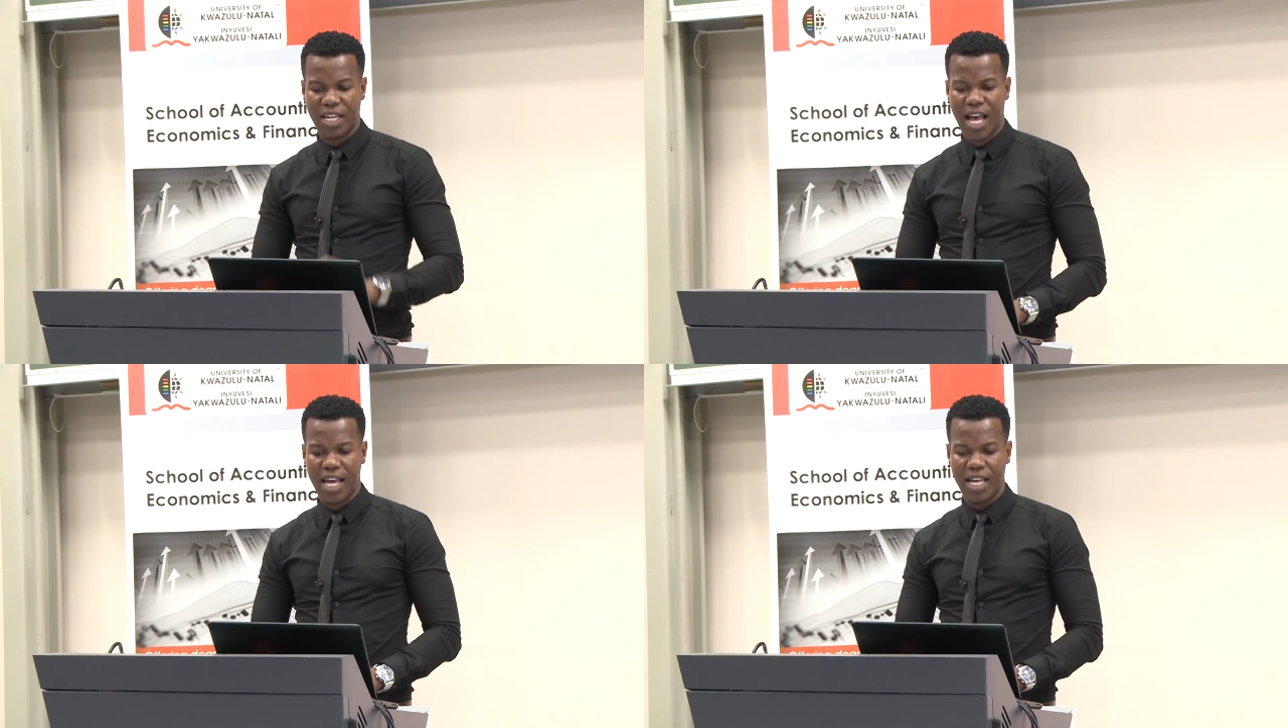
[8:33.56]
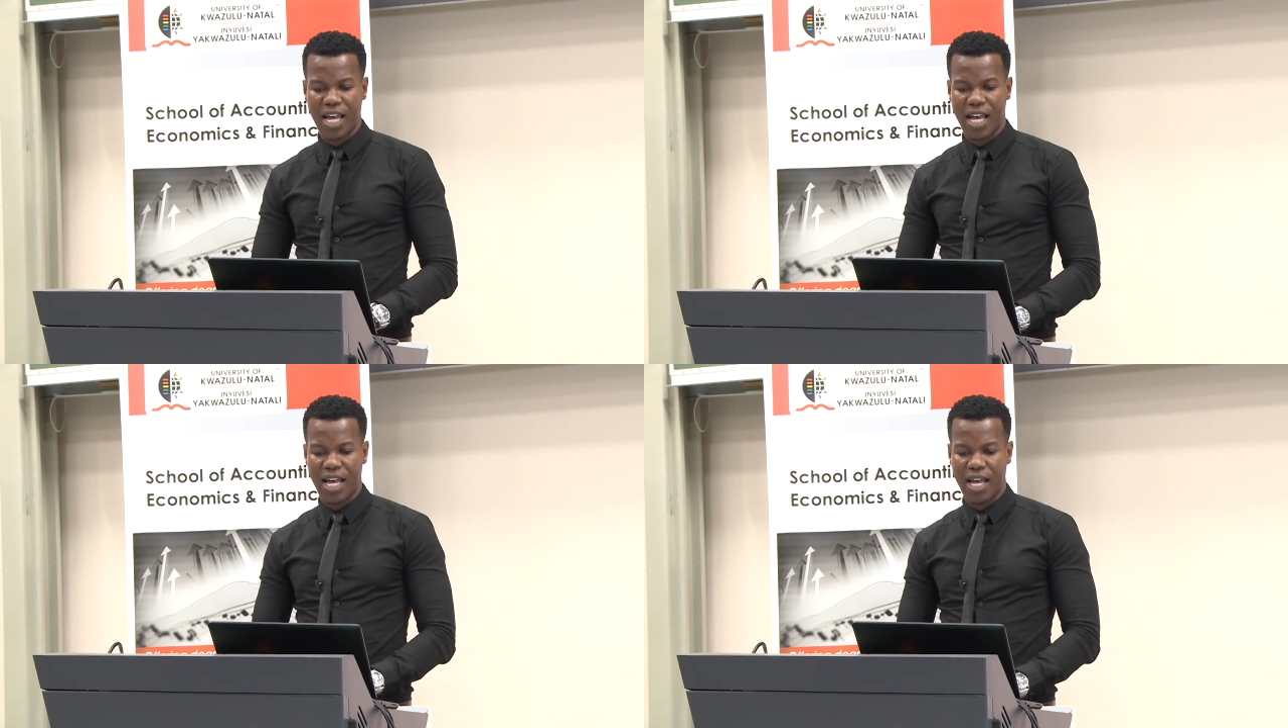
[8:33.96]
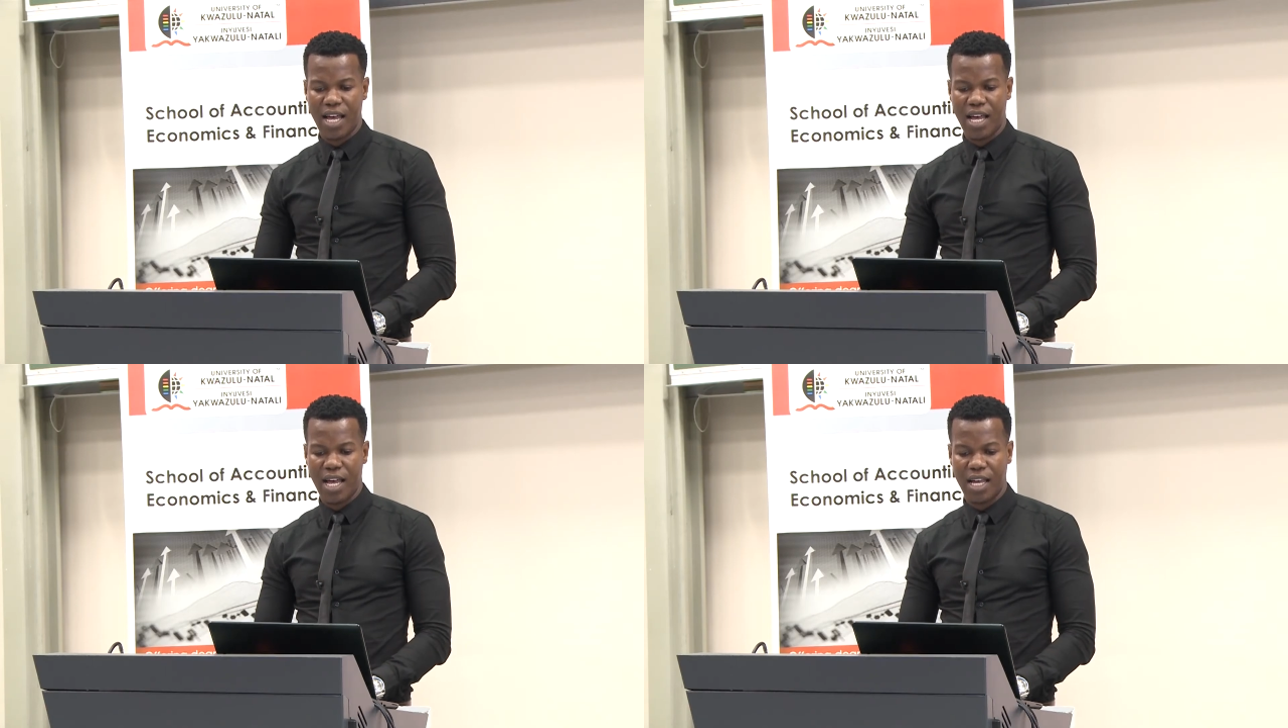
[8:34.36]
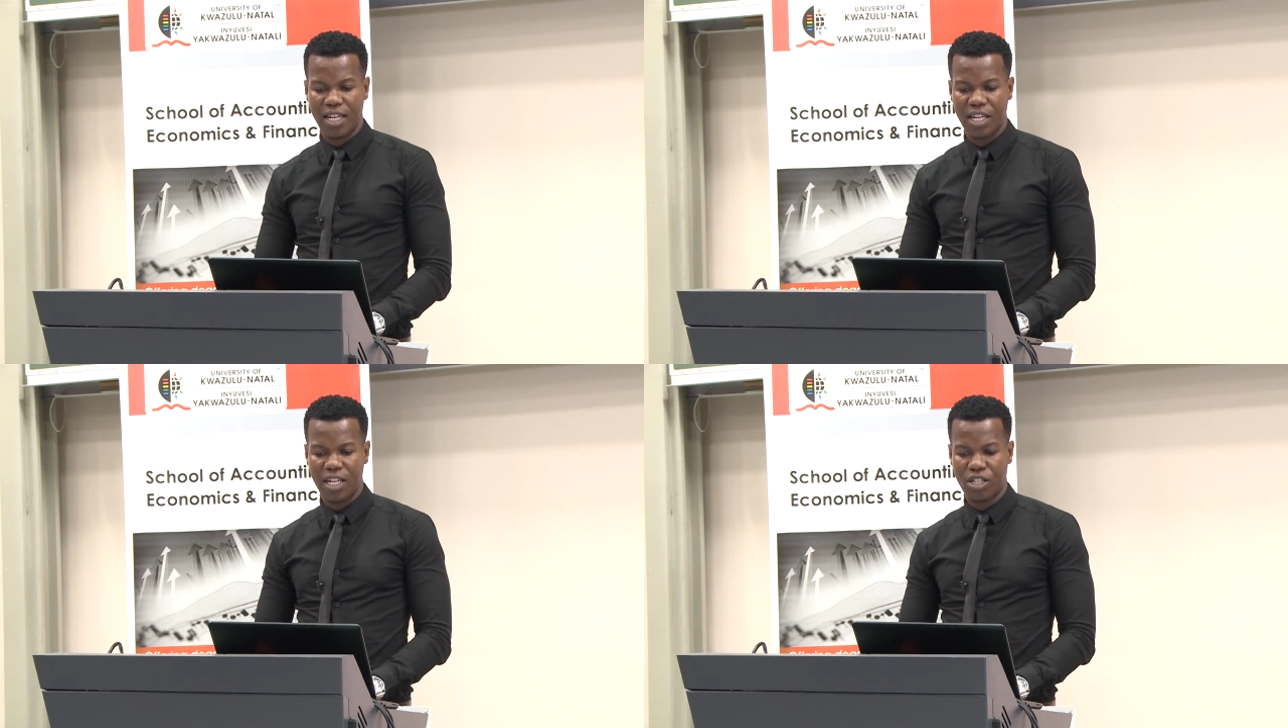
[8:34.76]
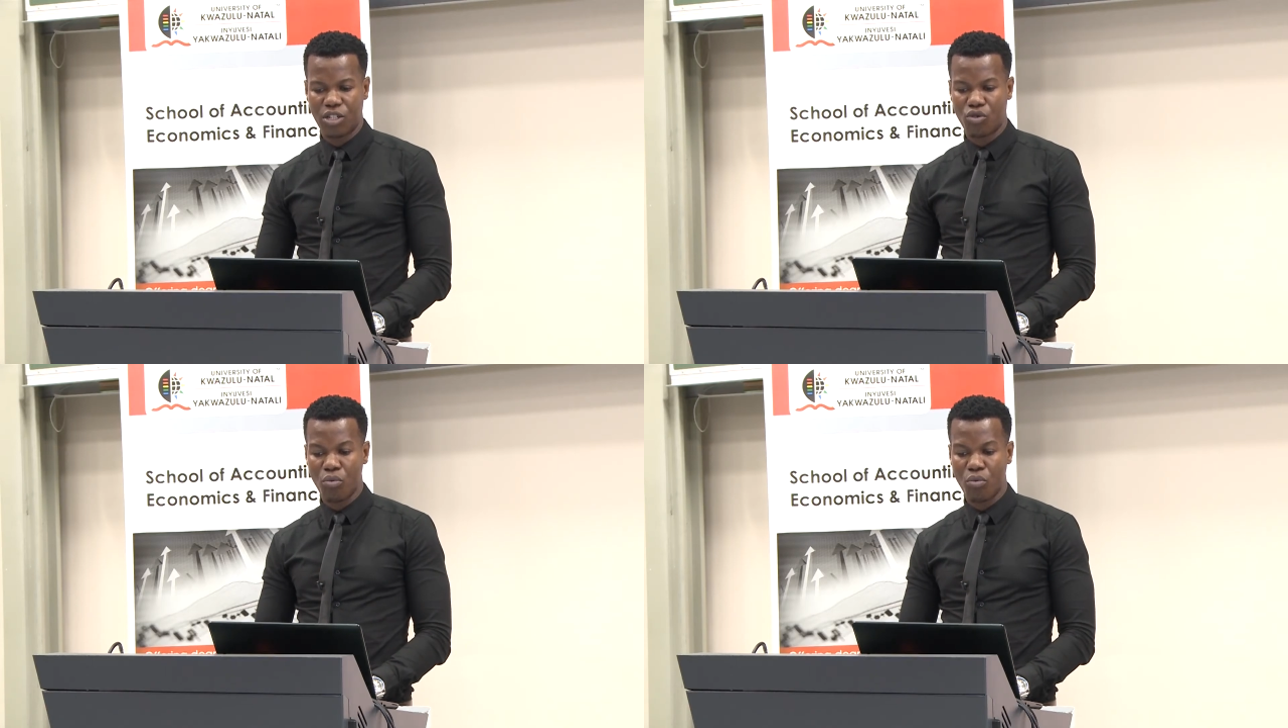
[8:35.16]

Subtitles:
I need to